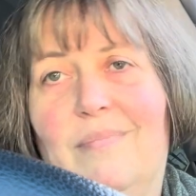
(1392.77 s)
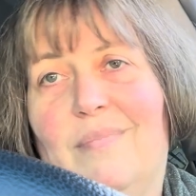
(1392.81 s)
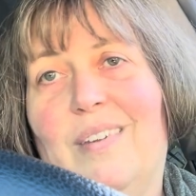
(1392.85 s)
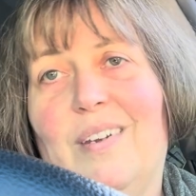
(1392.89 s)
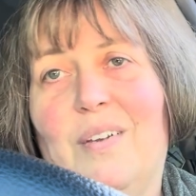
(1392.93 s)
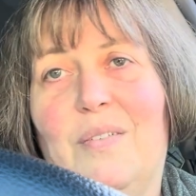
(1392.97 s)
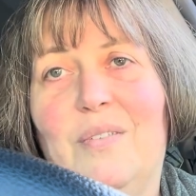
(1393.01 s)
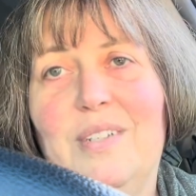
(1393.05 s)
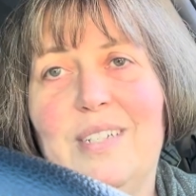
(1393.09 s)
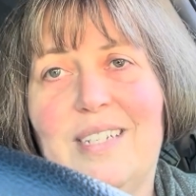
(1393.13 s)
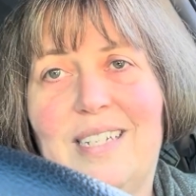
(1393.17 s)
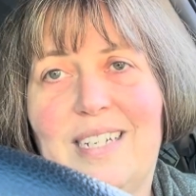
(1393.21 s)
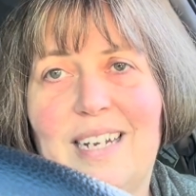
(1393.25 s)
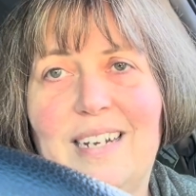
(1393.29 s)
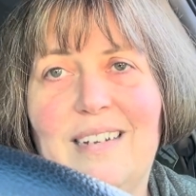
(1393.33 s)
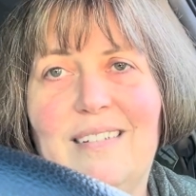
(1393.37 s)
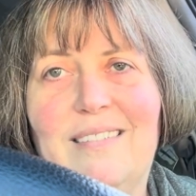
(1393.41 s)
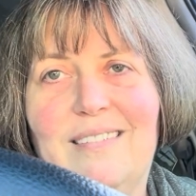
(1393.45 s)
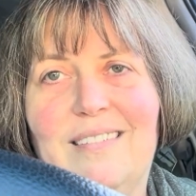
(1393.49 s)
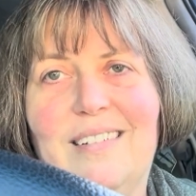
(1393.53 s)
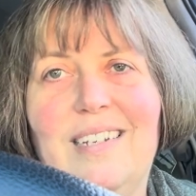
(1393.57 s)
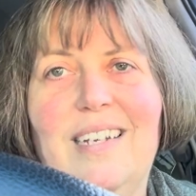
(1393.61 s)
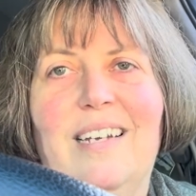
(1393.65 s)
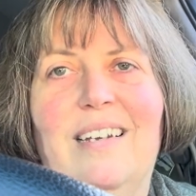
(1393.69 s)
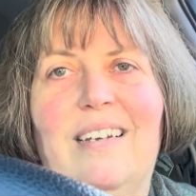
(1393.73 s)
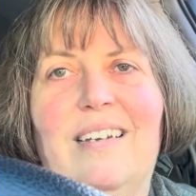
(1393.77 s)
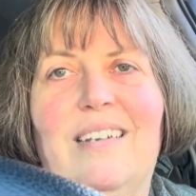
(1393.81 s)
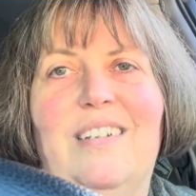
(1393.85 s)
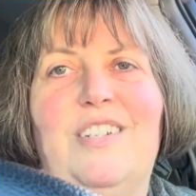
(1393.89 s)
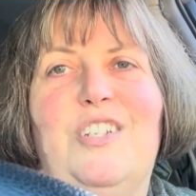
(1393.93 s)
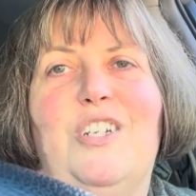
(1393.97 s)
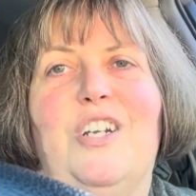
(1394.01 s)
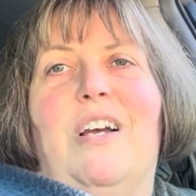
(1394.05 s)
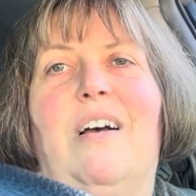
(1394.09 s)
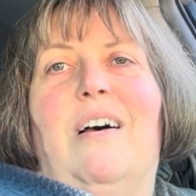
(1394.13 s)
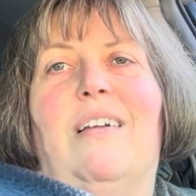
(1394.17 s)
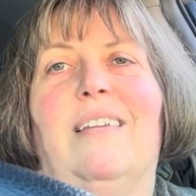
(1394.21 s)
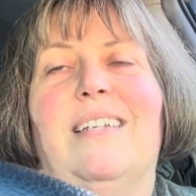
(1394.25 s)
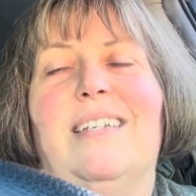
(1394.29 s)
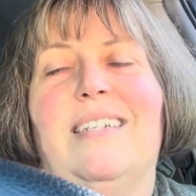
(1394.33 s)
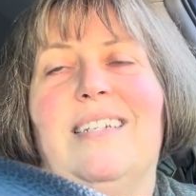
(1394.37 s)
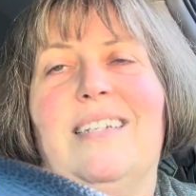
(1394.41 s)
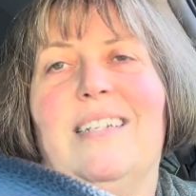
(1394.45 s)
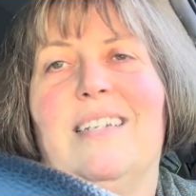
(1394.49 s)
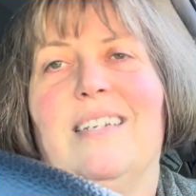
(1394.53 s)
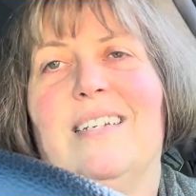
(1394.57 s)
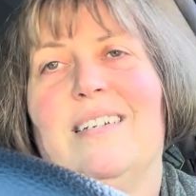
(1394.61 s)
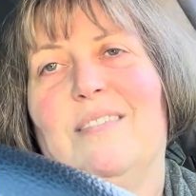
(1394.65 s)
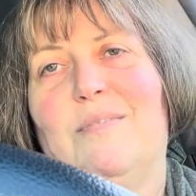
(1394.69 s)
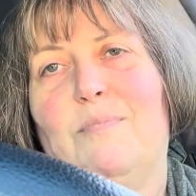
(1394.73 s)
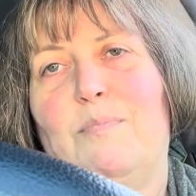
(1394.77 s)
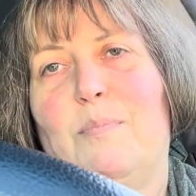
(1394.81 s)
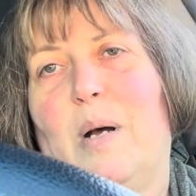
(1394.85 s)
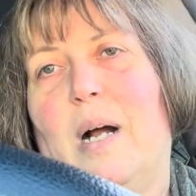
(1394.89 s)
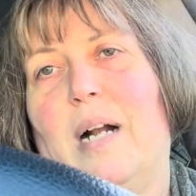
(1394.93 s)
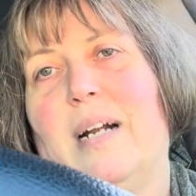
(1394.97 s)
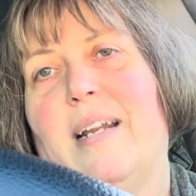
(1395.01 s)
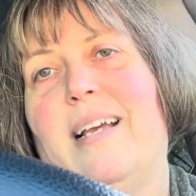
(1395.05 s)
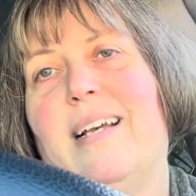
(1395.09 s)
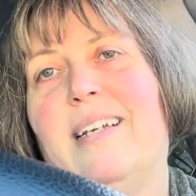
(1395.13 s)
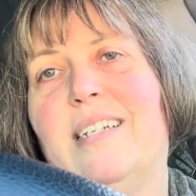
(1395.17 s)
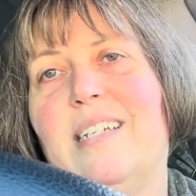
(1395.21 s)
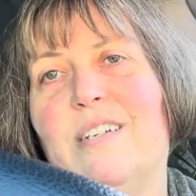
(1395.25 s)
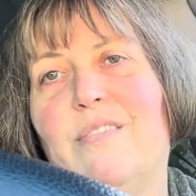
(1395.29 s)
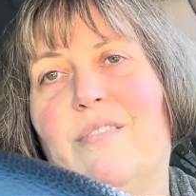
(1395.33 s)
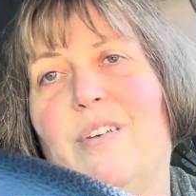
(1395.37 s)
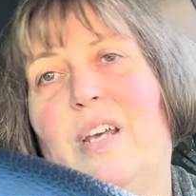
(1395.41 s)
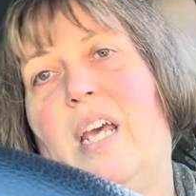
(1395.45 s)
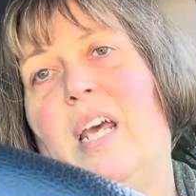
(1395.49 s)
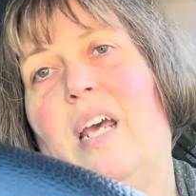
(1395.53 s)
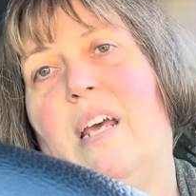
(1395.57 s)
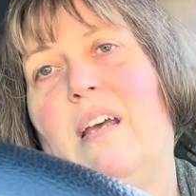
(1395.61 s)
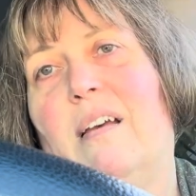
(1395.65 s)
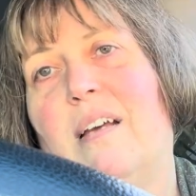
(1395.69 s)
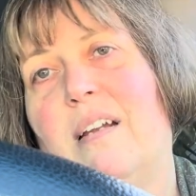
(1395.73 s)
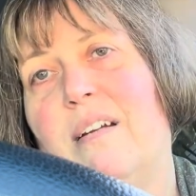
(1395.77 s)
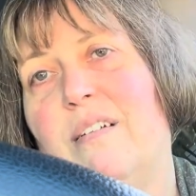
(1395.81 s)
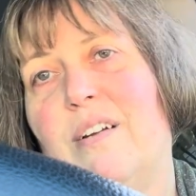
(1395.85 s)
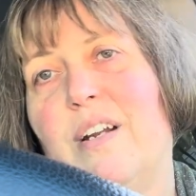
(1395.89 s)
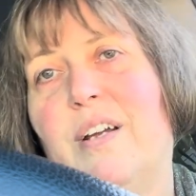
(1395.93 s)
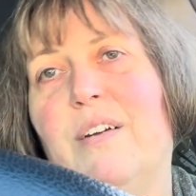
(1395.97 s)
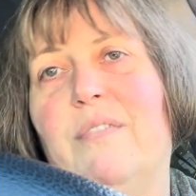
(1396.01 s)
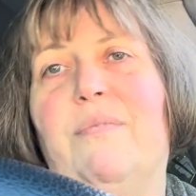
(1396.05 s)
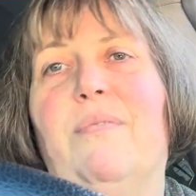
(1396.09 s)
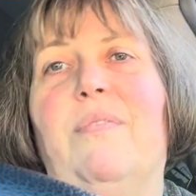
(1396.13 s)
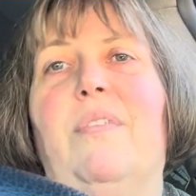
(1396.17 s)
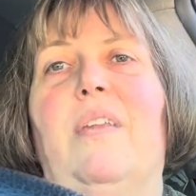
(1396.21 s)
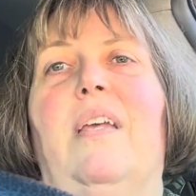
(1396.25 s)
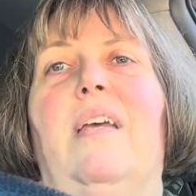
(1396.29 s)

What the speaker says: we'll see. Should call this the podcast of I don't know.